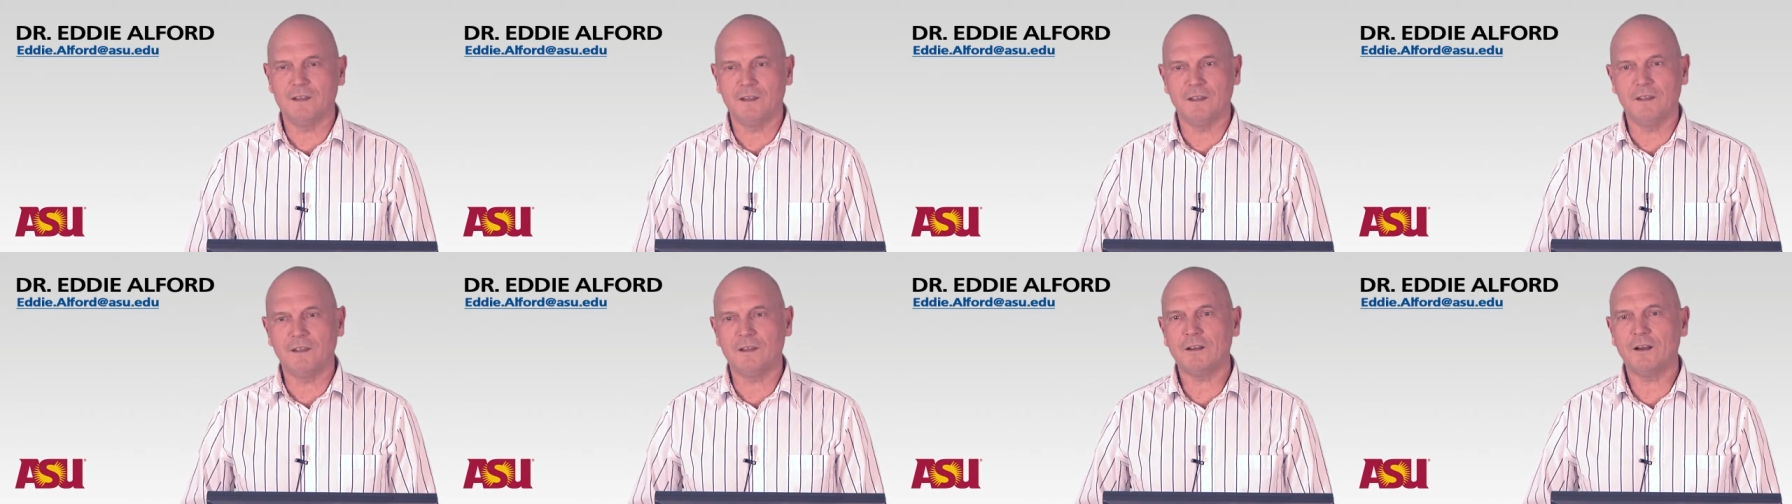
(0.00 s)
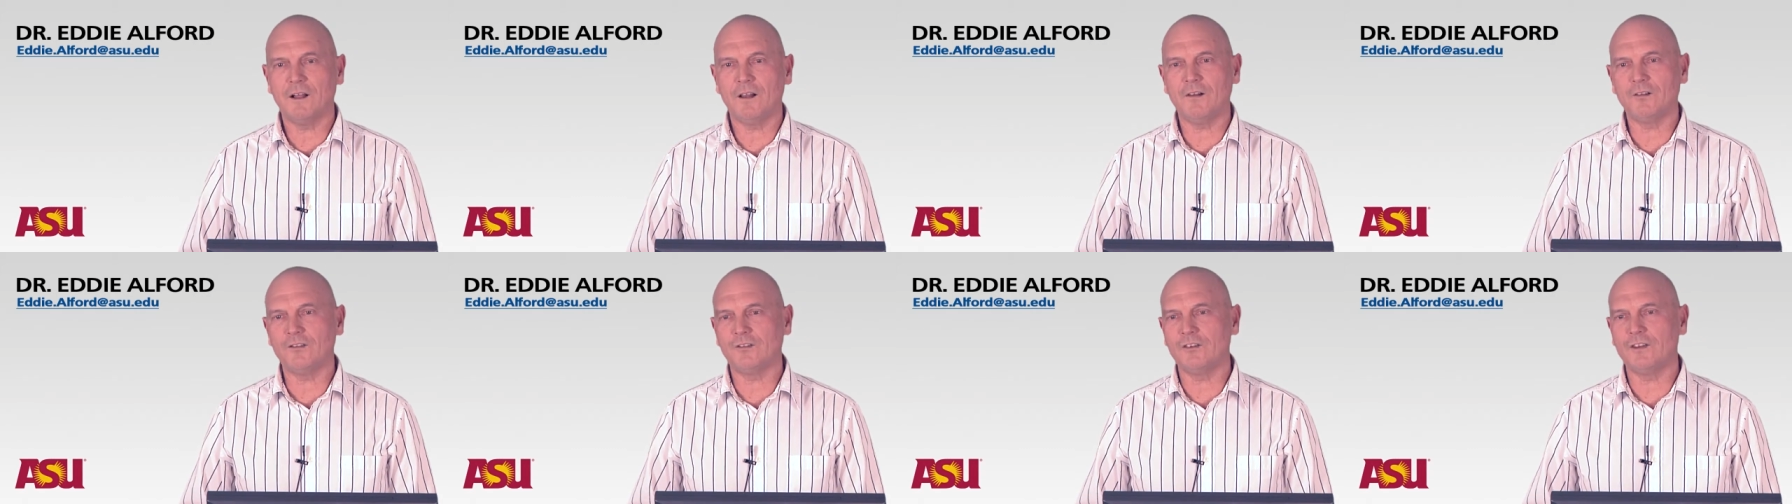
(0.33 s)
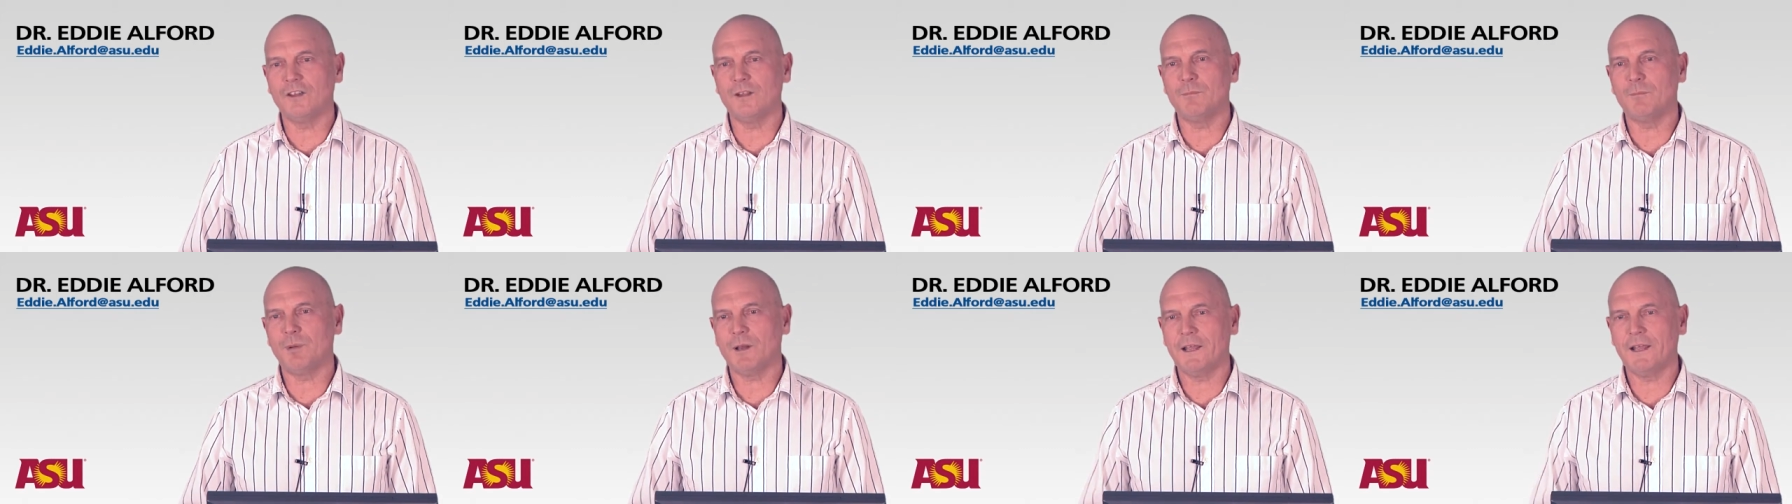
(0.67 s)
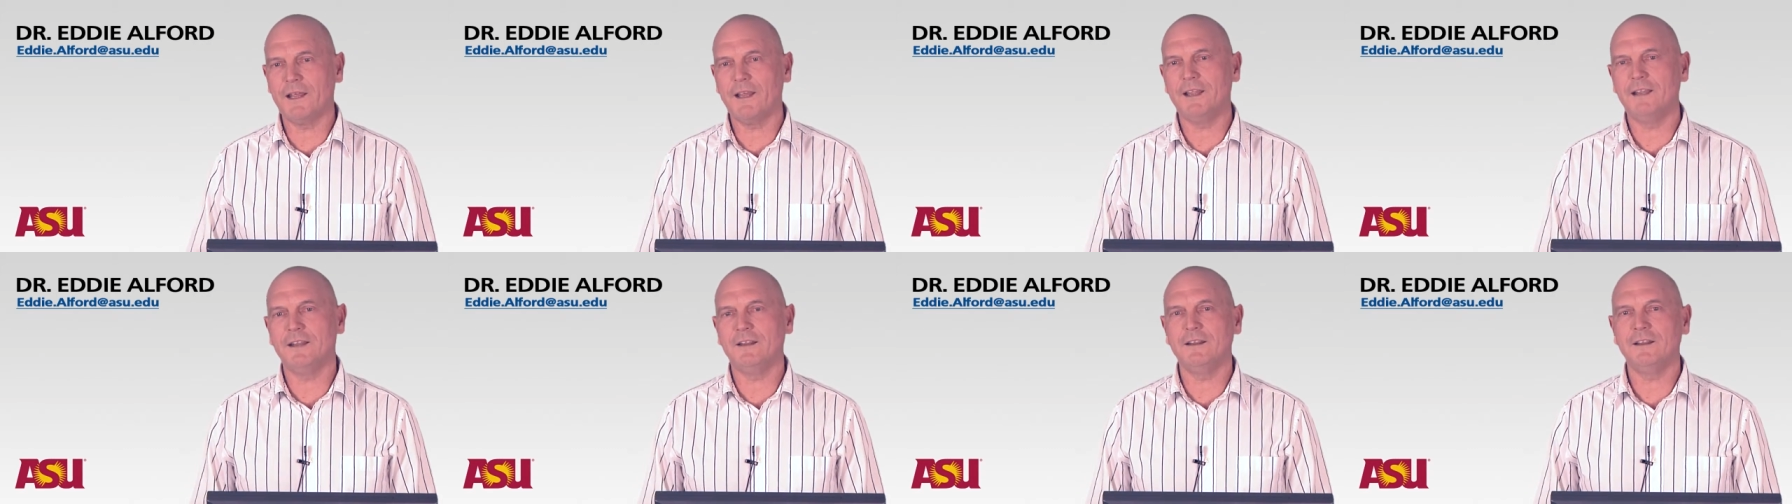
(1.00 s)
ecology and
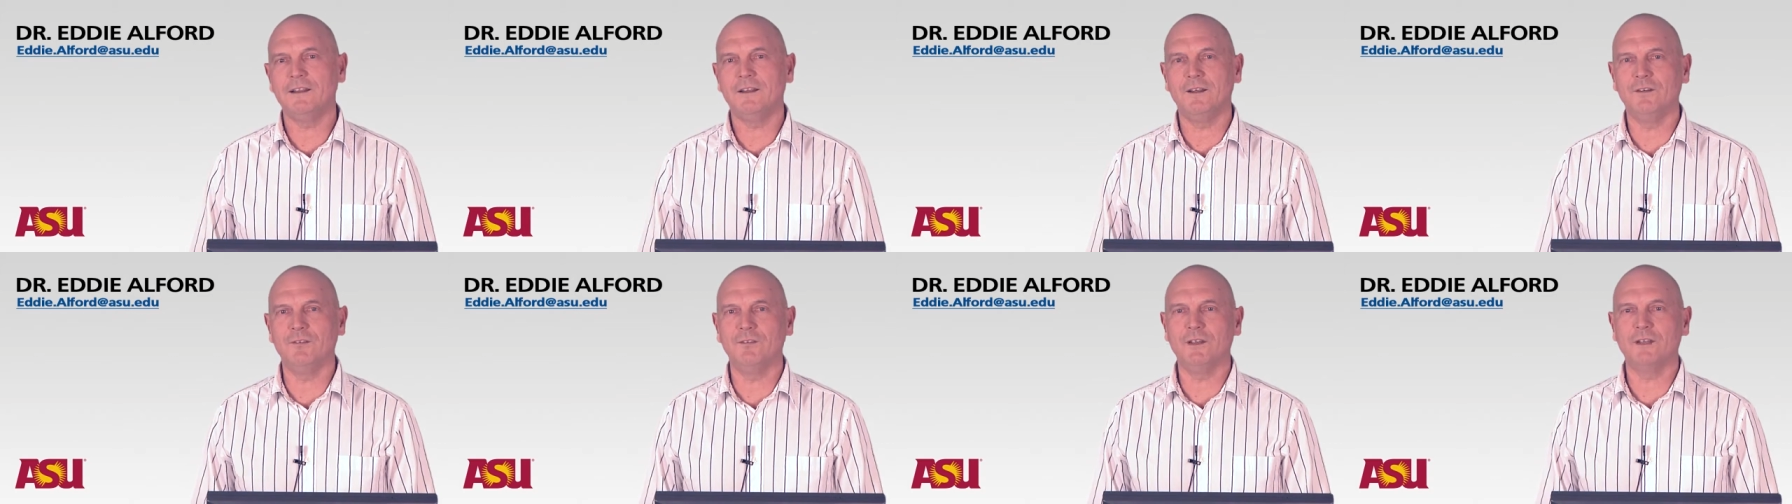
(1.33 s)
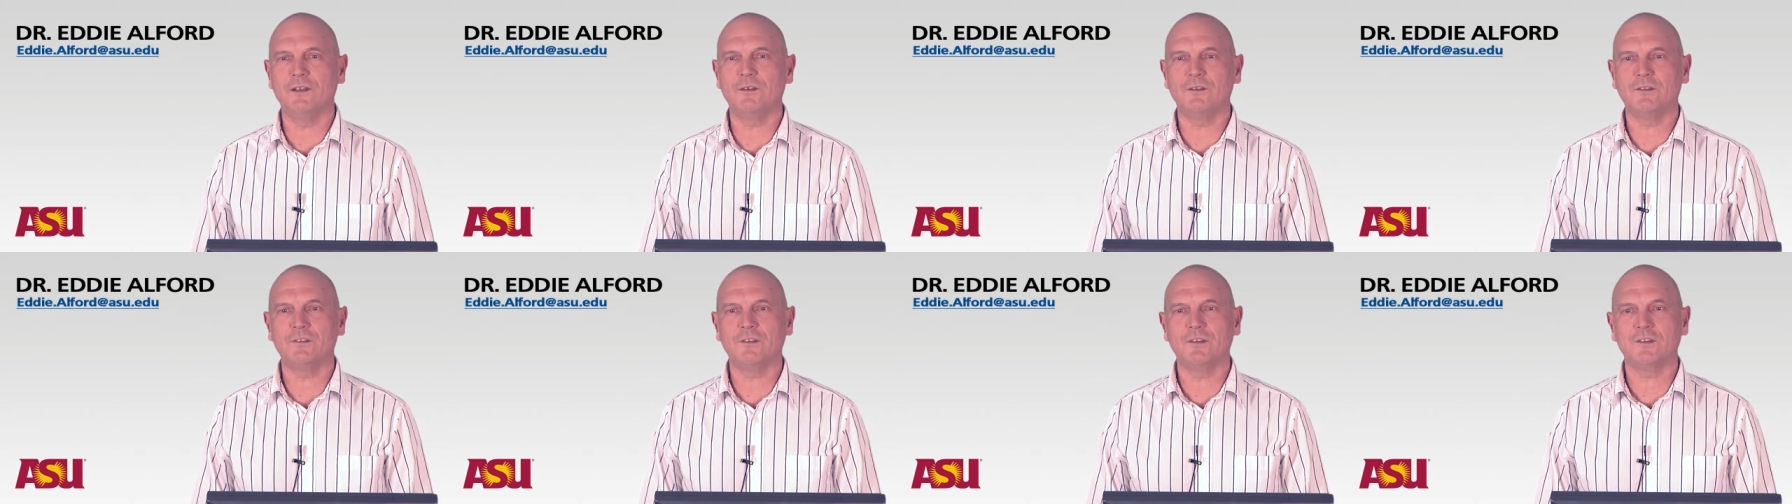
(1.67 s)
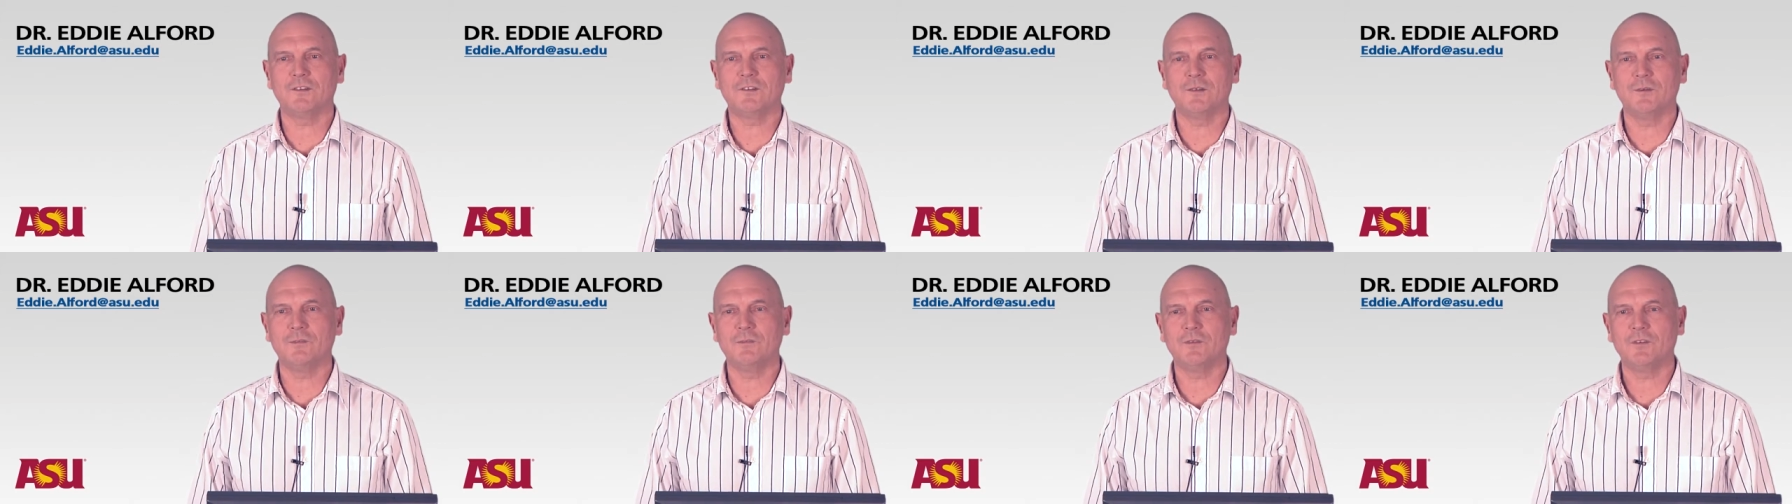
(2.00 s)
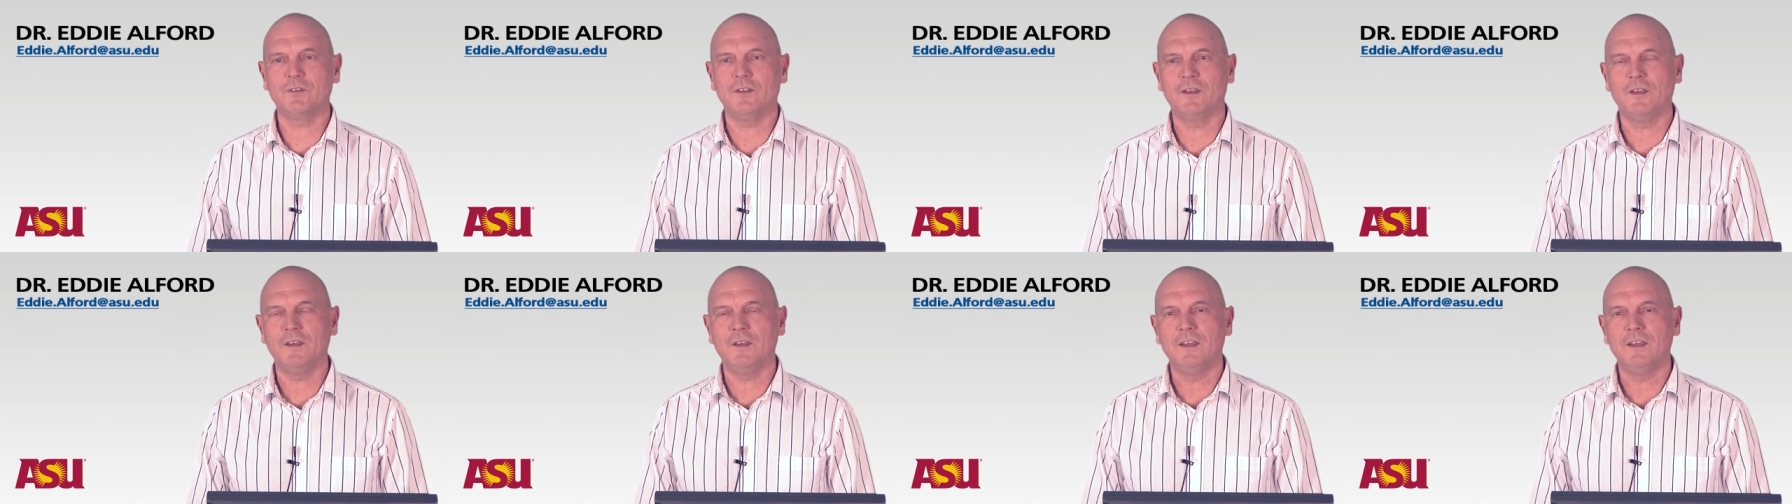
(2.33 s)
planning of ecosystems.